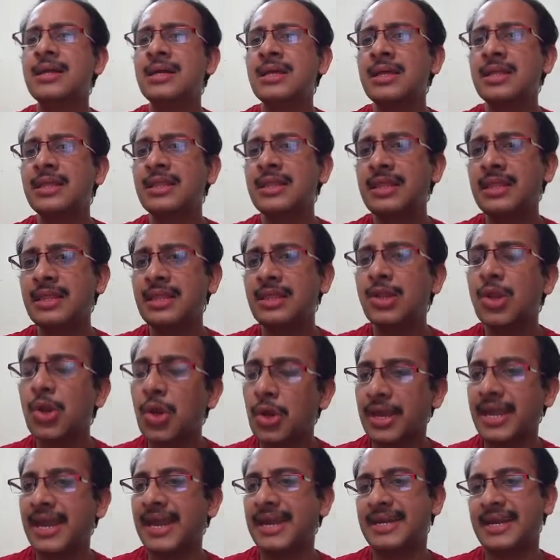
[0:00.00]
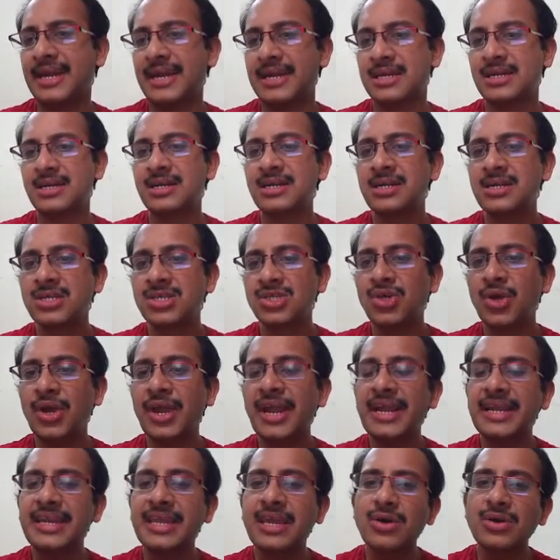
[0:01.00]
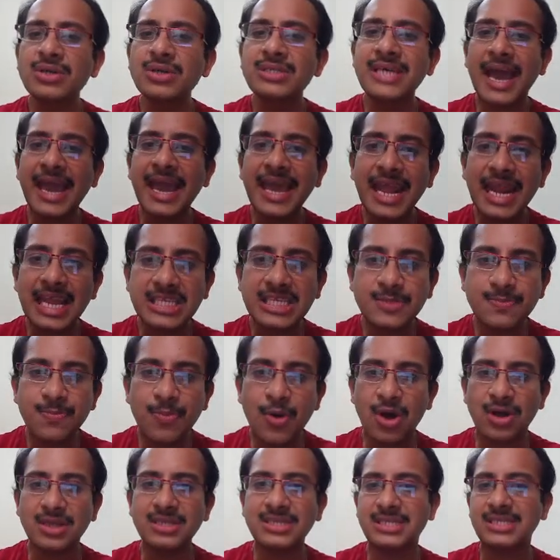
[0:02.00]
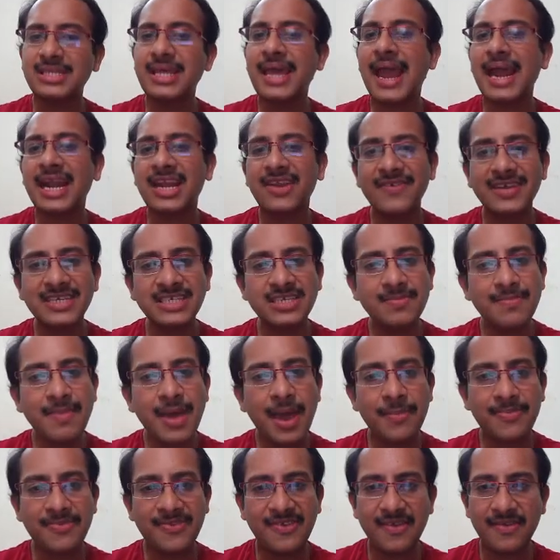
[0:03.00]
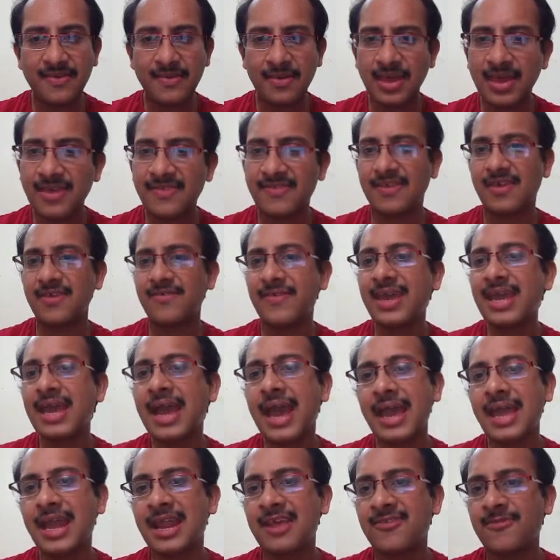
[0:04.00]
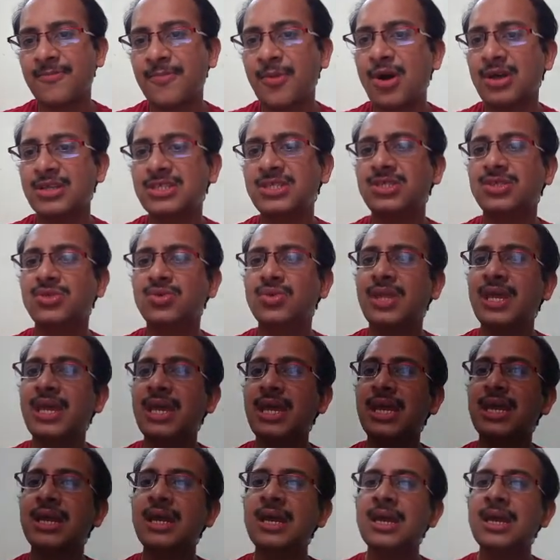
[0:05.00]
located. So it gives high response. The activation maps is giving high response to the